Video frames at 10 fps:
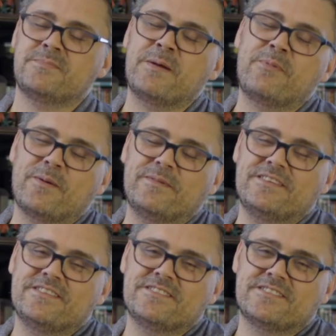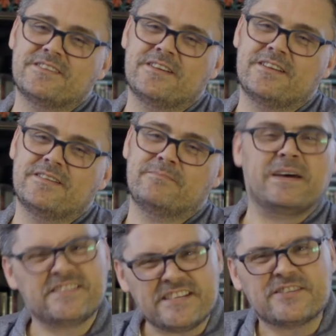My apartment is
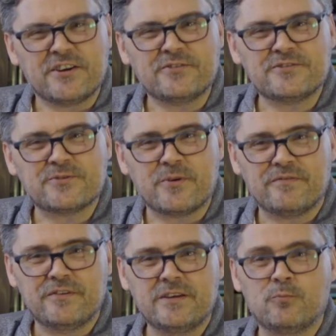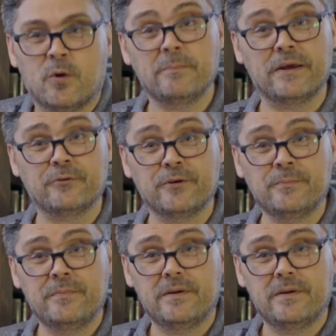about a 600 square foot, one bedroom,